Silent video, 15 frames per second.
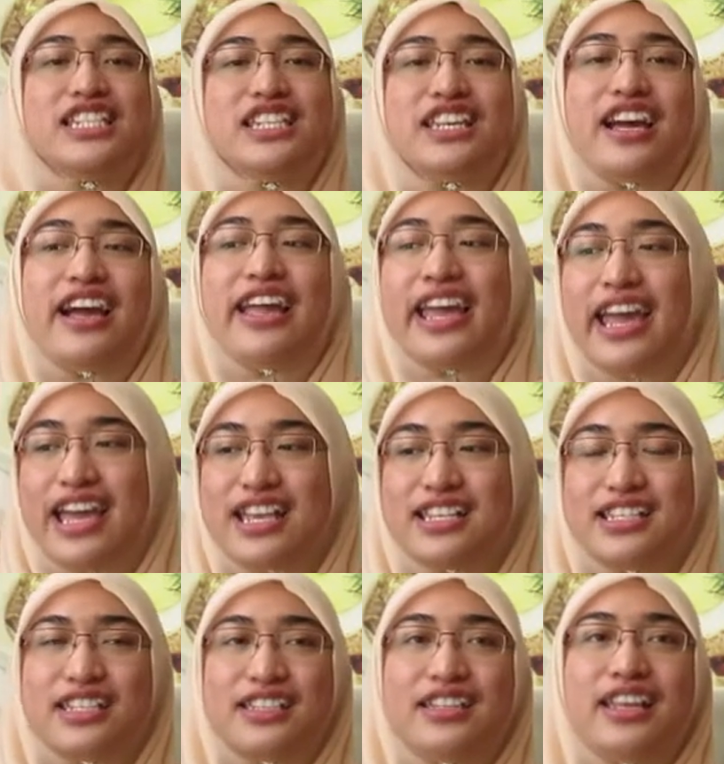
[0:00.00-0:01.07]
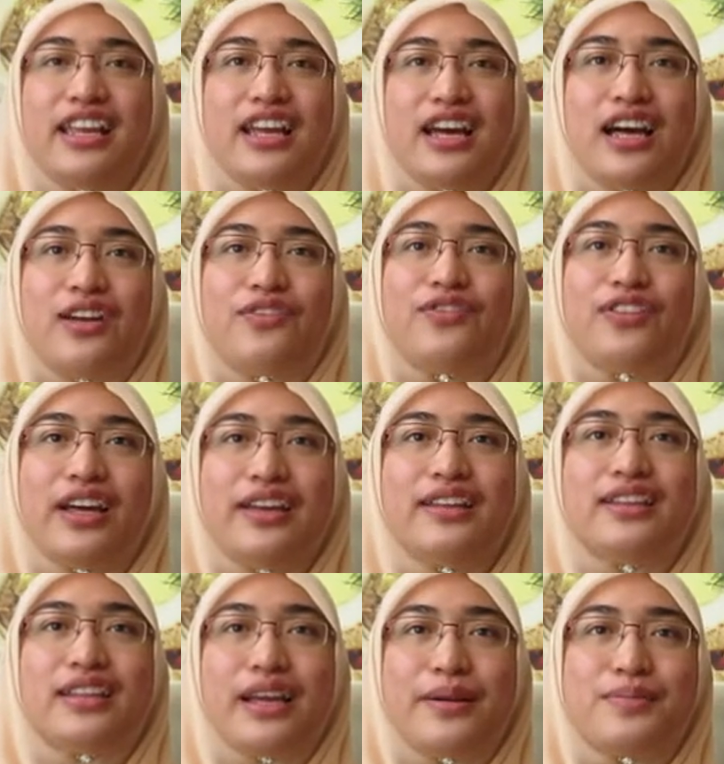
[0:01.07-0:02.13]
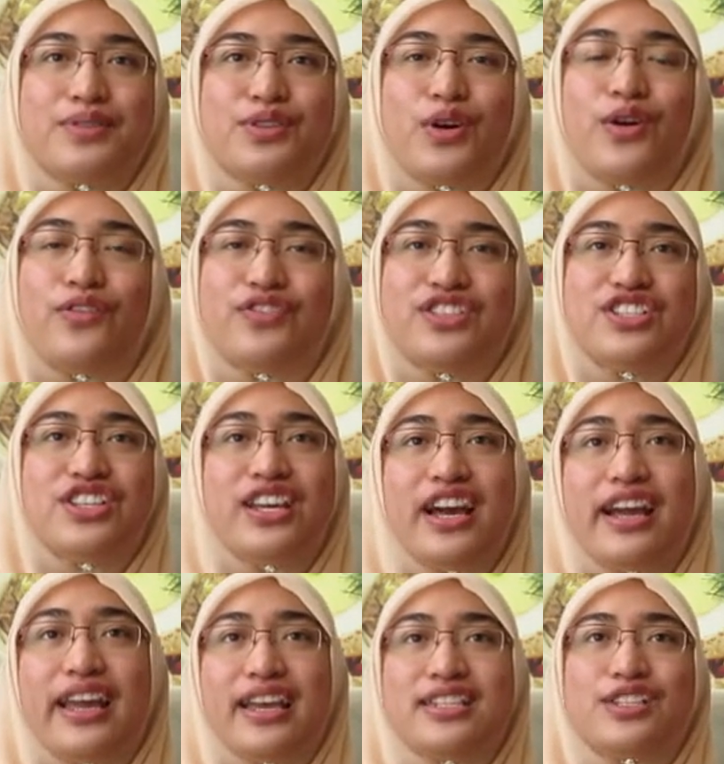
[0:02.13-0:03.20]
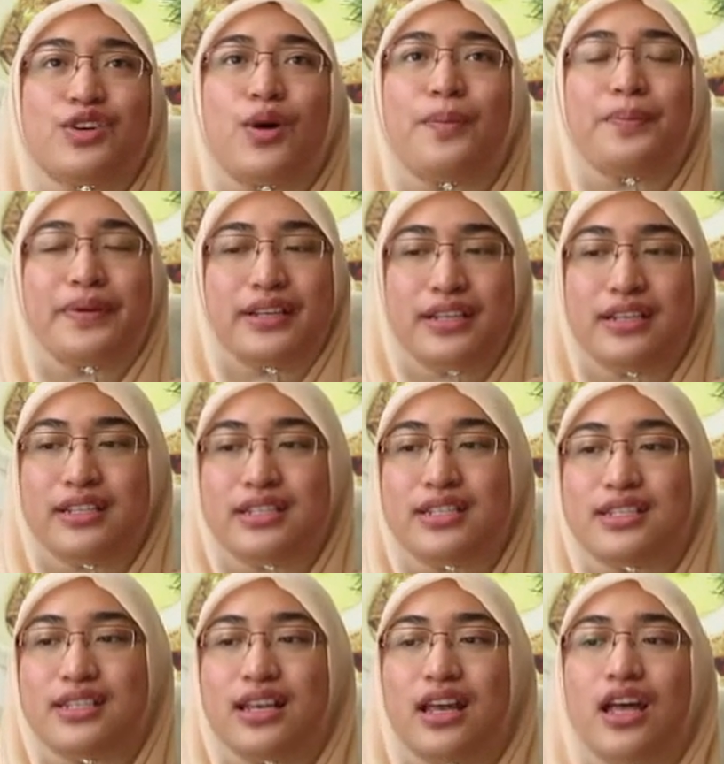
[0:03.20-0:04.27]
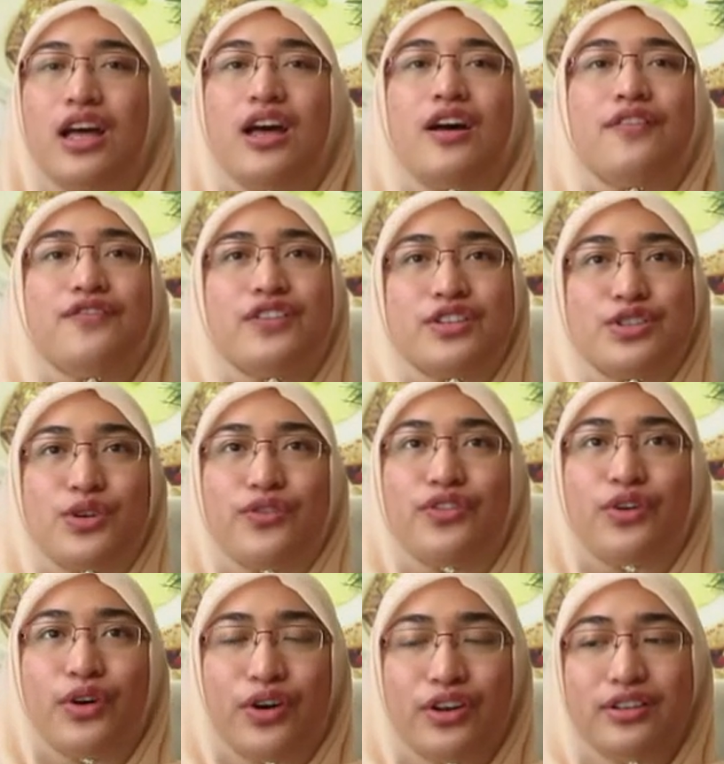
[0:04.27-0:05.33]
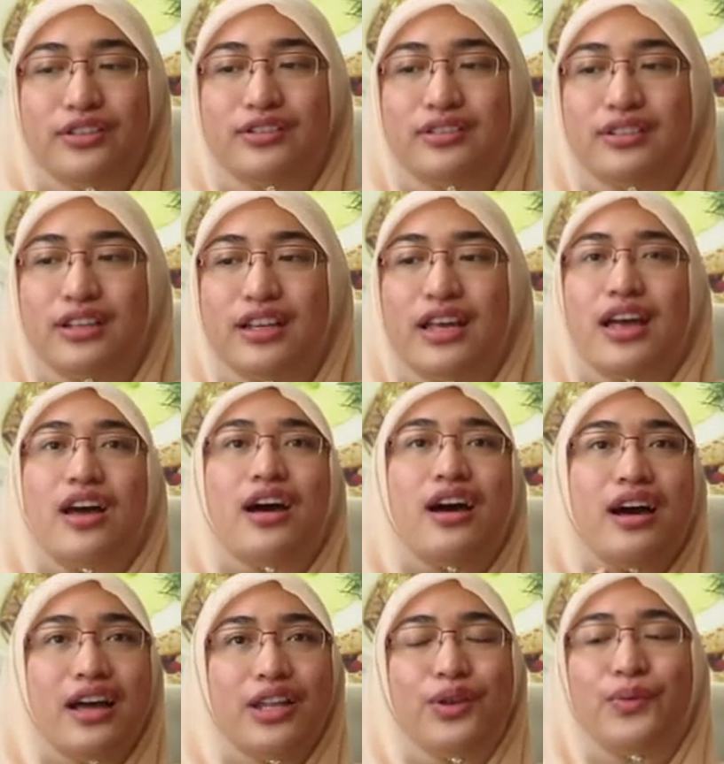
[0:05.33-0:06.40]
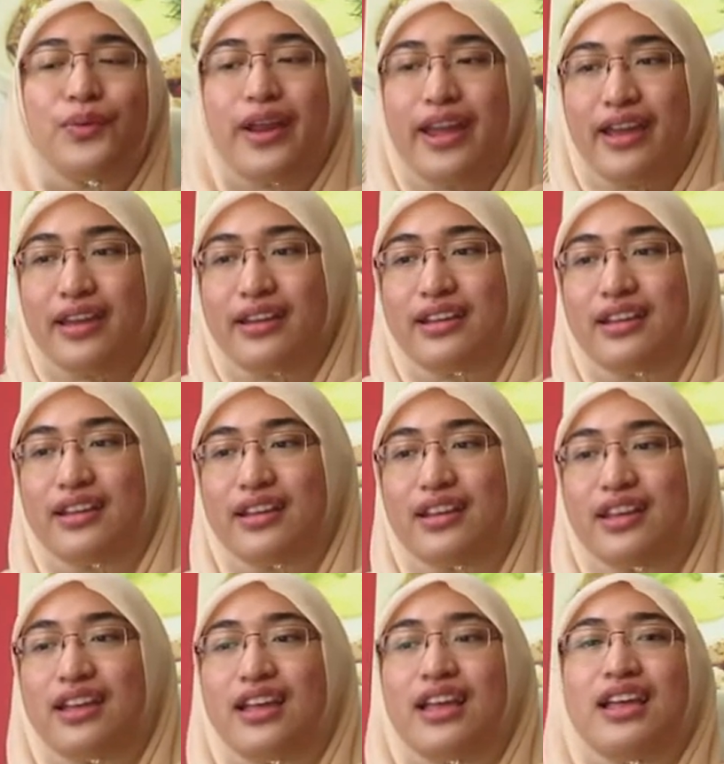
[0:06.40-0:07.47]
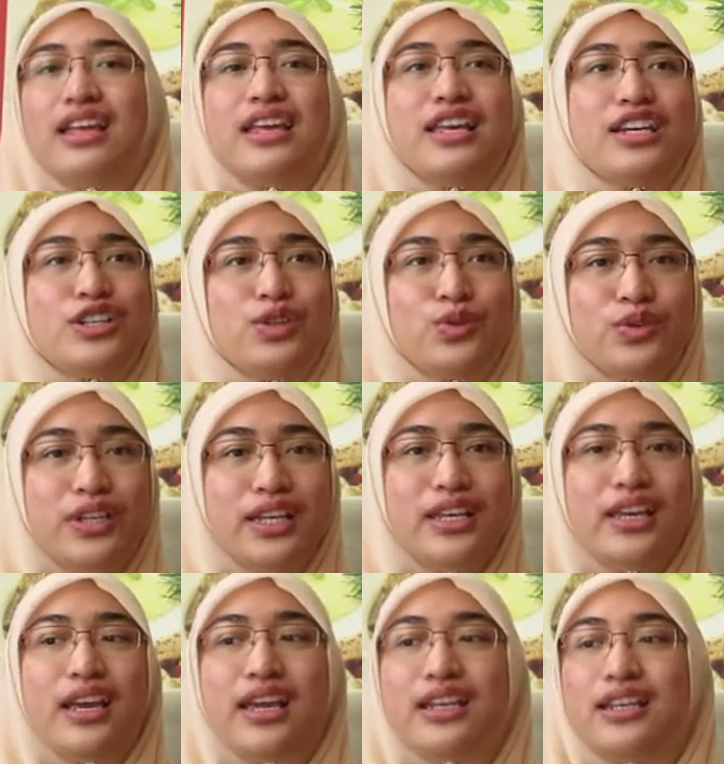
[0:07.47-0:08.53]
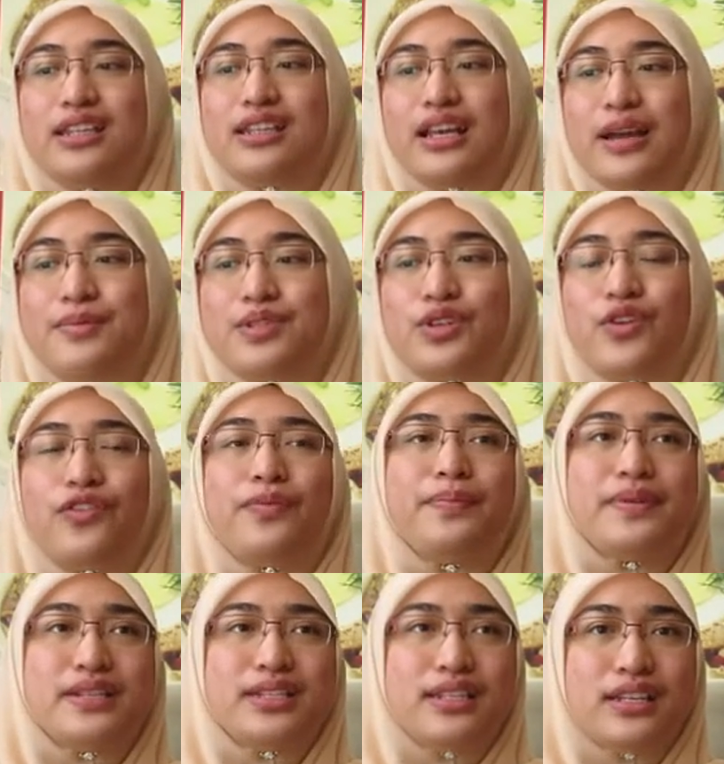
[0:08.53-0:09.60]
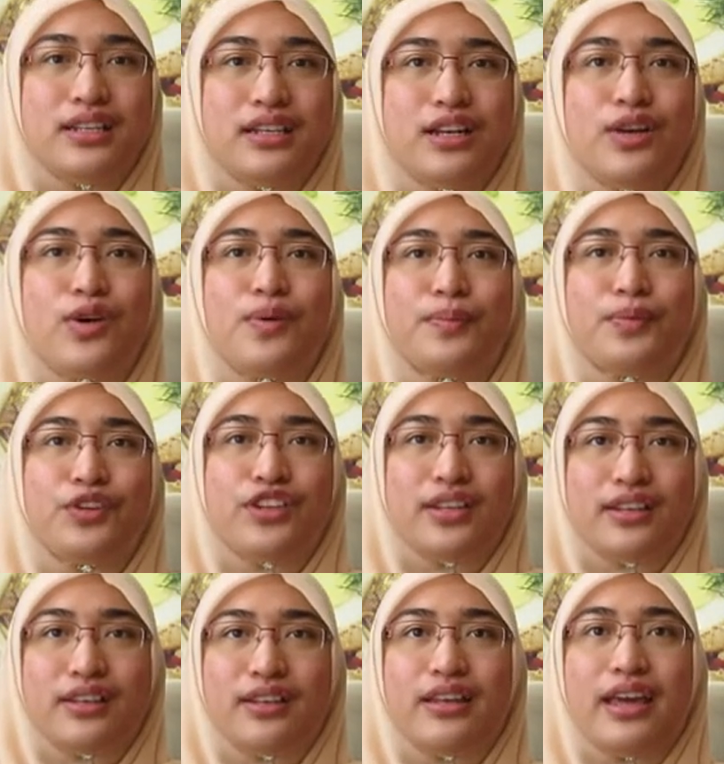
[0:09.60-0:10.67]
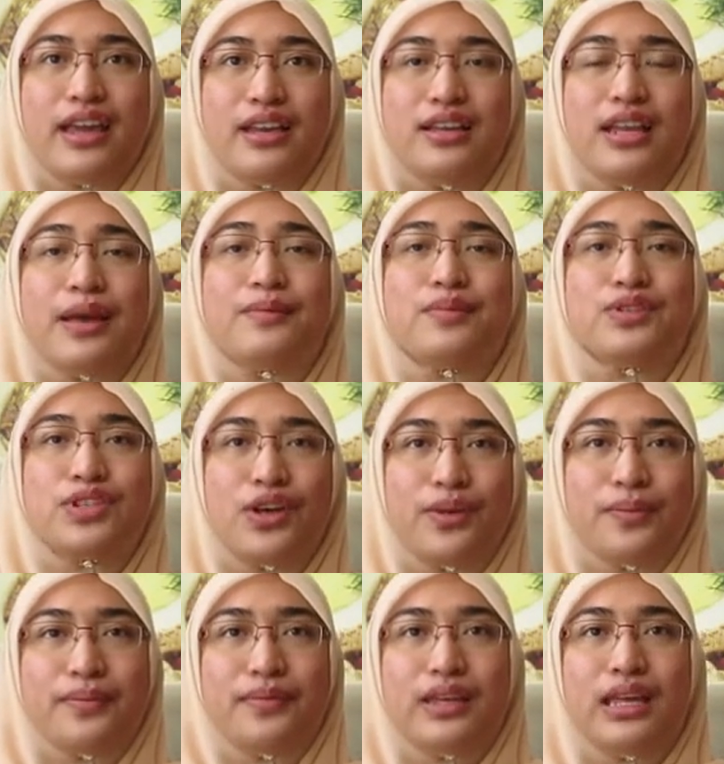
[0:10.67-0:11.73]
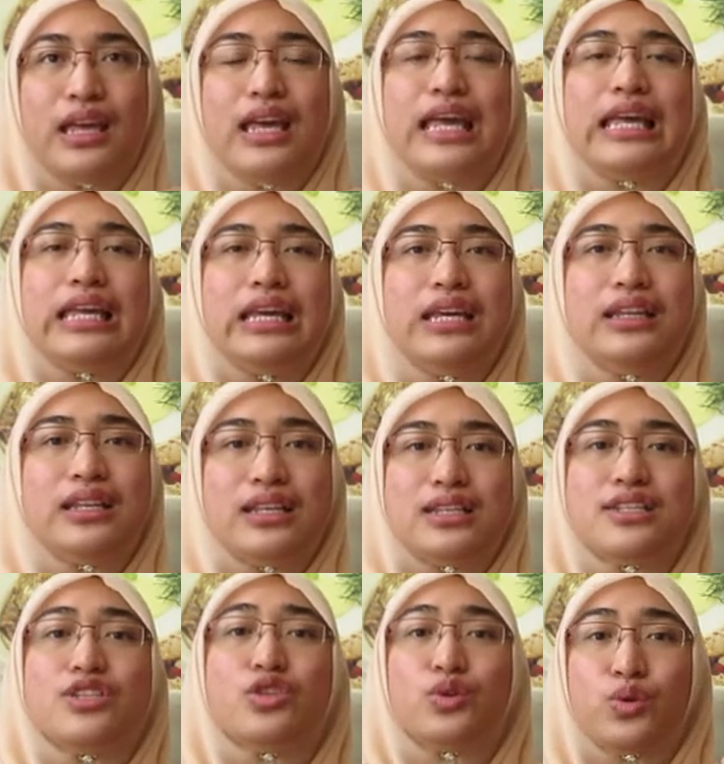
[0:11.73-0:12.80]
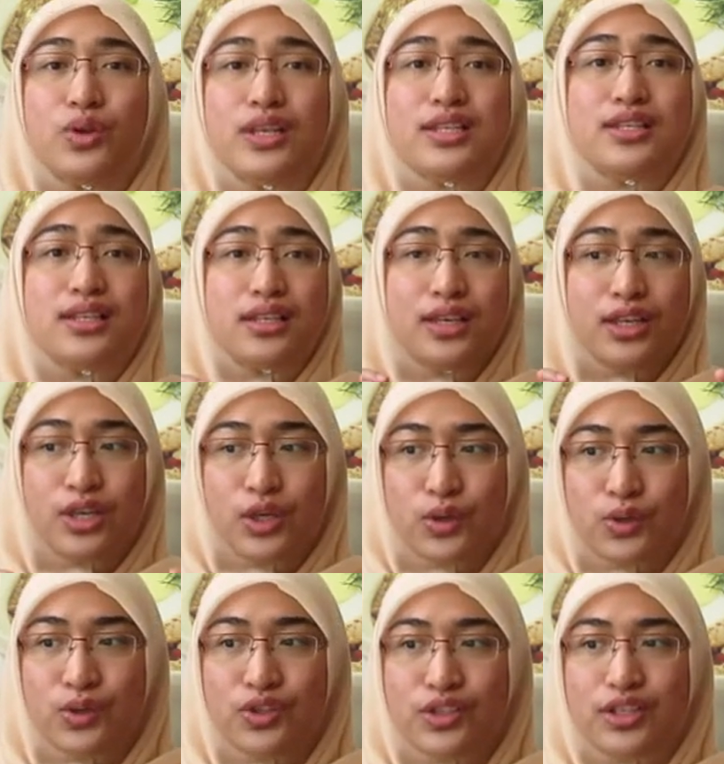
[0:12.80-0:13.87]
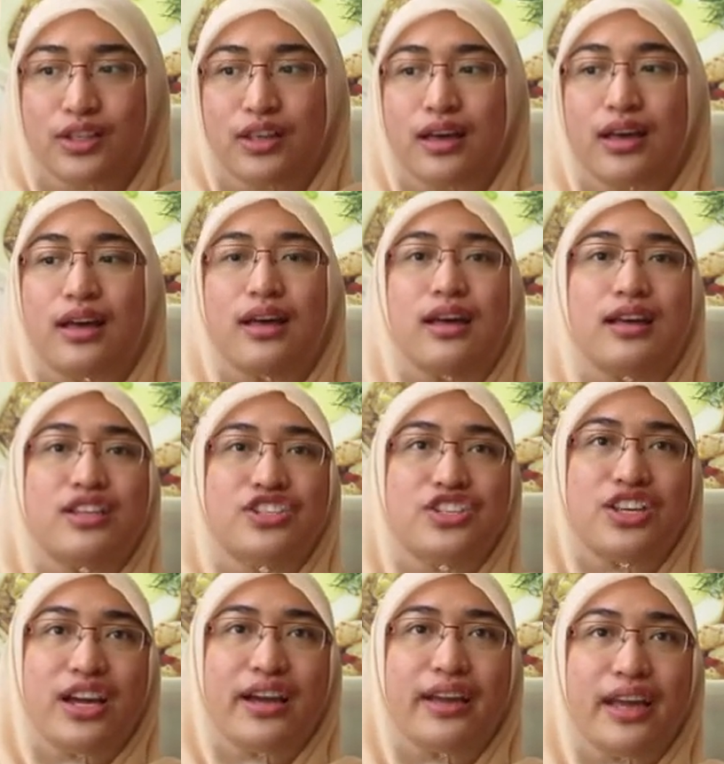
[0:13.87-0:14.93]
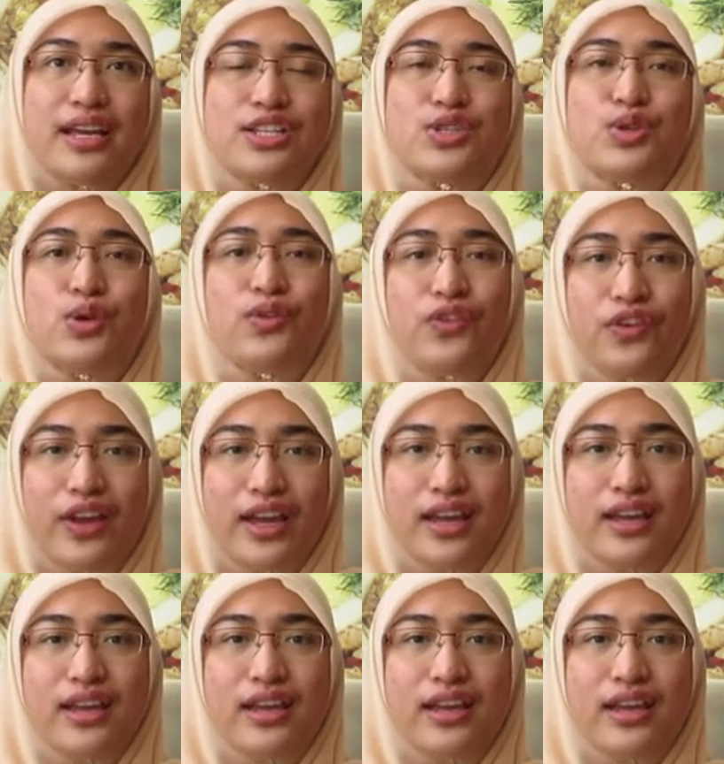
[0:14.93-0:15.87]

GIS, there are 5 types of GIS components. First of all, hardware, including any types of personal computer and laptop. It is to execute GIS software,